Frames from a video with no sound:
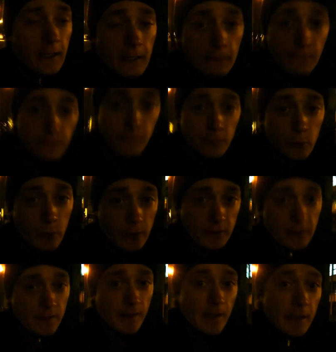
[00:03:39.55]
if you want
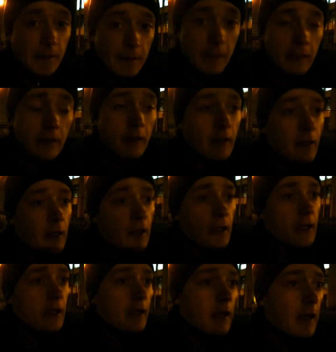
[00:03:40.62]
to see it.
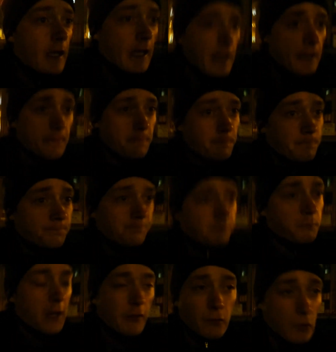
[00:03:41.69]

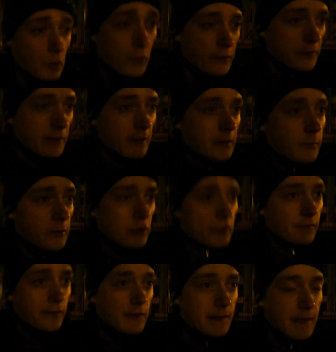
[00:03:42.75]
Might record it anyway
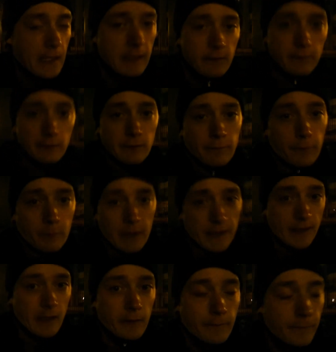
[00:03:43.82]
just for the sake of it for
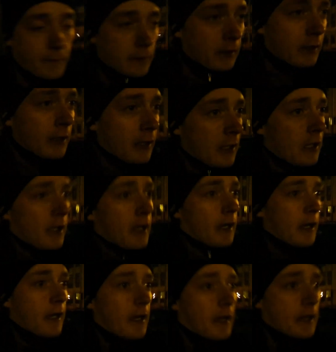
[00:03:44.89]
myself.
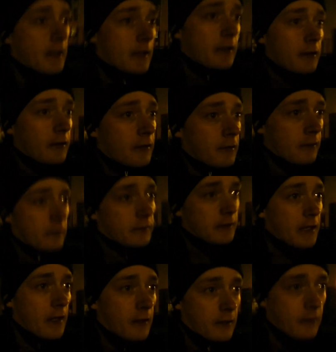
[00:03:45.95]
Yeah,
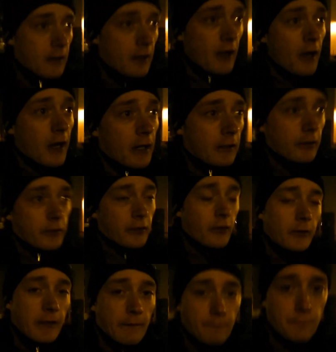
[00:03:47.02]
I'm going to go
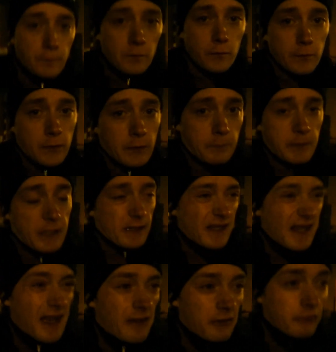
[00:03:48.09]
and get food because
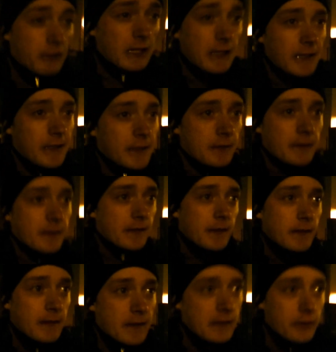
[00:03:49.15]
I haven't really eaten
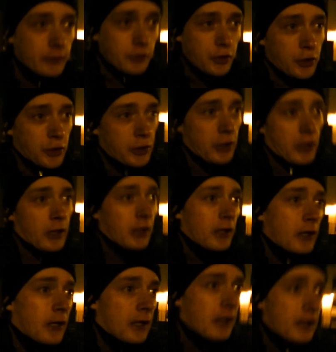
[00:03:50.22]
since lunch.
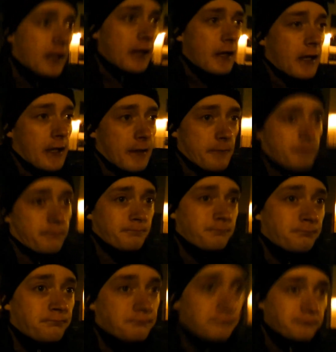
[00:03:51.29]

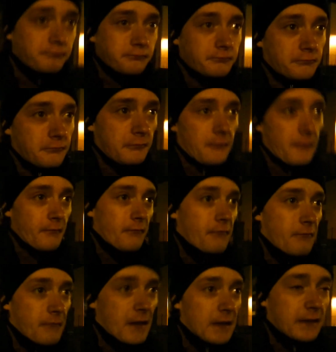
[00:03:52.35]

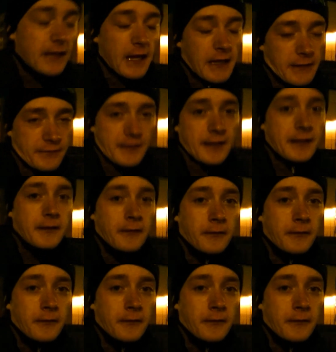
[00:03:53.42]
KFC,